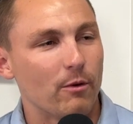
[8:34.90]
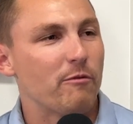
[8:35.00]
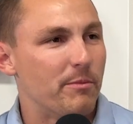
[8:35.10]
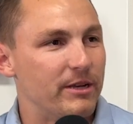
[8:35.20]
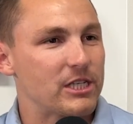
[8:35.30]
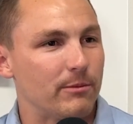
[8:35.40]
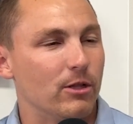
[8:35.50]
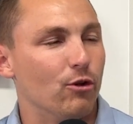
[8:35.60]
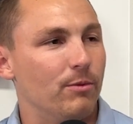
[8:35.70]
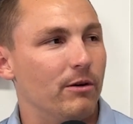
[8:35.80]
We've been missing him a
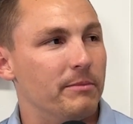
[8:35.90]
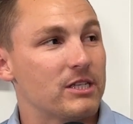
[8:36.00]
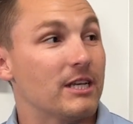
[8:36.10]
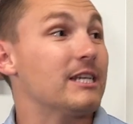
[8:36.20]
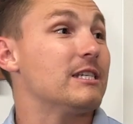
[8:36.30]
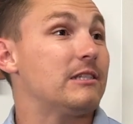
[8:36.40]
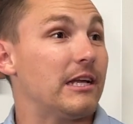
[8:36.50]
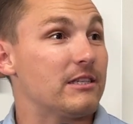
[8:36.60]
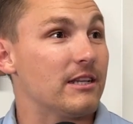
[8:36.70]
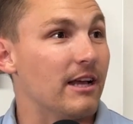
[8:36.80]
little bit, missing his
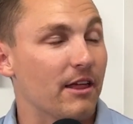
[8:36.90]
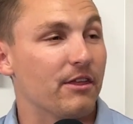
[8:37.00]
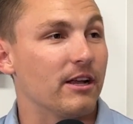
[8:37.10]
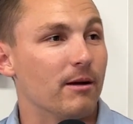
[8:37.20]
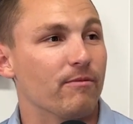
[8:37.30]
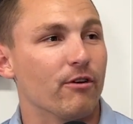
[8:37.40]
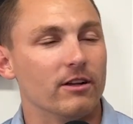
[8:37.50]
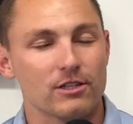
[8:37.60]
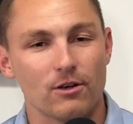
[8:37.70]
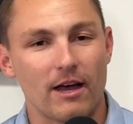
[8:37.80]
intensity, I think, up
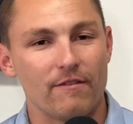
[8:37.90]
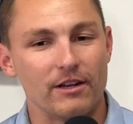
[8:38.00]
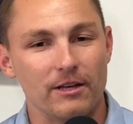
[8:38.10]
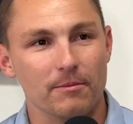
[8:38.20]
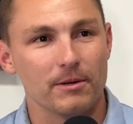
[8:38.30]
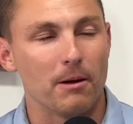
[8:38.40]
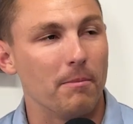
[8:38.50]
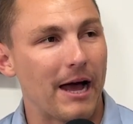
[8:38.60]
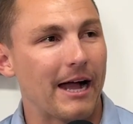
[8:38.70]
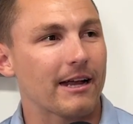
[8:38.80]
front. So having him come
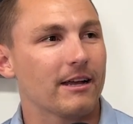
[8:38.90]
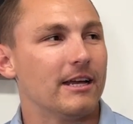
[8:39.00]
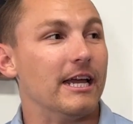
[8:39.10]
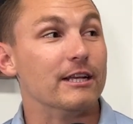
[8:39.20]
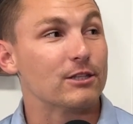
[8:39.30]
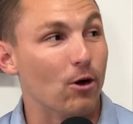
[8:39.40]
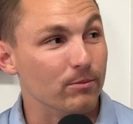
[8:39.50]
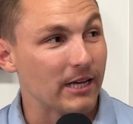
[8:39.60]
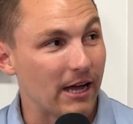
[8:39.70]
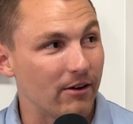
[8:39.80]
back in his
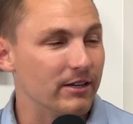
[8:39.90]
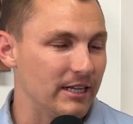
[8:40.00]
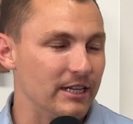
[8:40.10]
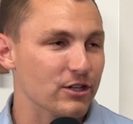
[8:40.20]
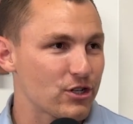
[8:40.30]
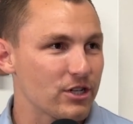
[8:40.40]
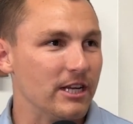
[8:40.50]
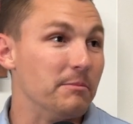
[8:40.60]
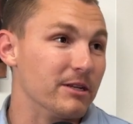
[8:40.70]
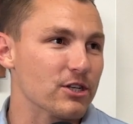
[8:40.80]
hometown ish
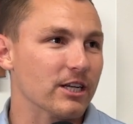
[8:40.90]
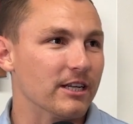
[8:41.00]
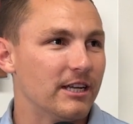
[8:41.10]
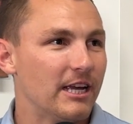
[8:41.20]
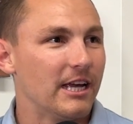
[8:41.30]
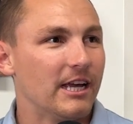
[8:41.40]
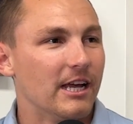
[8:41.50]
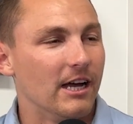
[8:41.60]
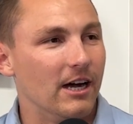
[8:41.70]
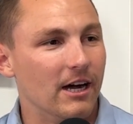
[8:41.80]
in Michigan.
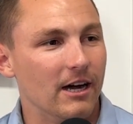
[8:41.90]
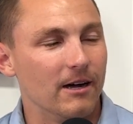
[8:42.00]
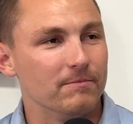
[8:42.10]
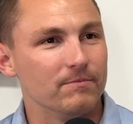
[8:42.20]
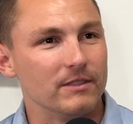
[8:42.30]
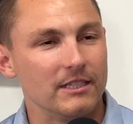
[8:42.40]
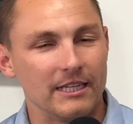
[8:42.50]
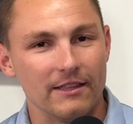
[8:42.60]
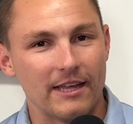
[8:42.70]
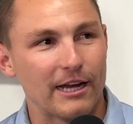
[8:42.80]

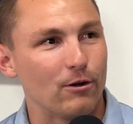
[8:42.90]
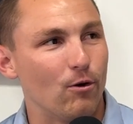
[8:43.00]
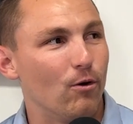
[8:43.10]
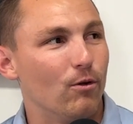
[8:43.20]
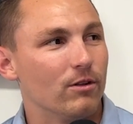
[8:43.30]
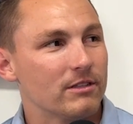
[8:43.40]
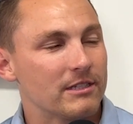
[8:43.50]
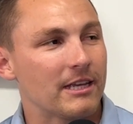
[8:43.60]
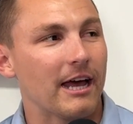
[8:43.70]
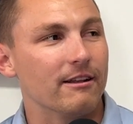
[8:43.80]
Getting that goal, it's
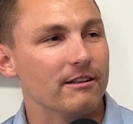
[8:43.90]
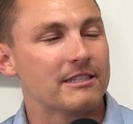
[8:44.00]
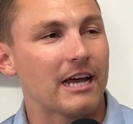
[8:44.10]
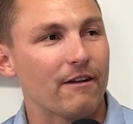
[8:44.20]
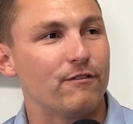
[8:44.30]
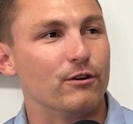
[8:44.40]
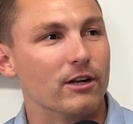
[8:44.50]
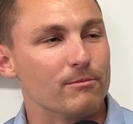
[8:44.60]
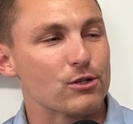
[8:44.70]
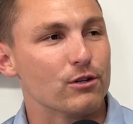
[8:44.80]
gotta feel good.
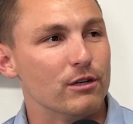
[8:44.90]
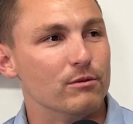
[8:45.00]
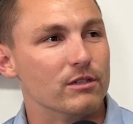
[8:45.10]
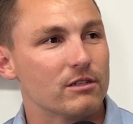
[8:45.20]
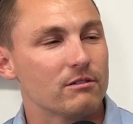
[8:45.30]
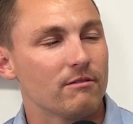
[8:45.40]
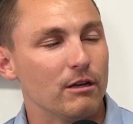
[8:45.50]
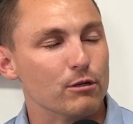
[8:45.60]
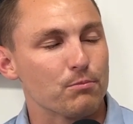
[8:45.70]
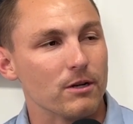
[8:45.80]
I'm sure he was
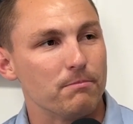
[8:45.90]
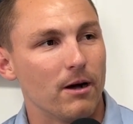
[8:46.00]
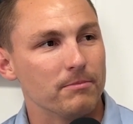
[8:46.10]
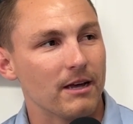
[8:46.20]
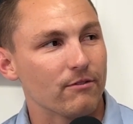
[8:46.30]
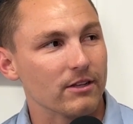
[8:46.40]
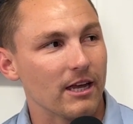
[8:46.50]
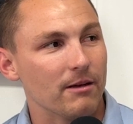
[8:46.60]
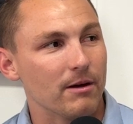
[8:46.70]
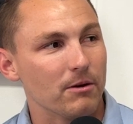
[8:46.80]
pretty pumped after the
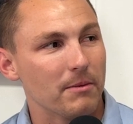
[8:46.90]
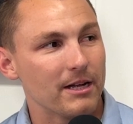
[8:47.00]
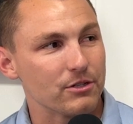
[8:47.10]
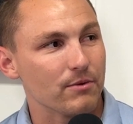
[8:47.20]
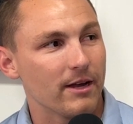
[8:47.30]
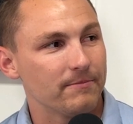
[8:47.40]
game, I would imagine, right?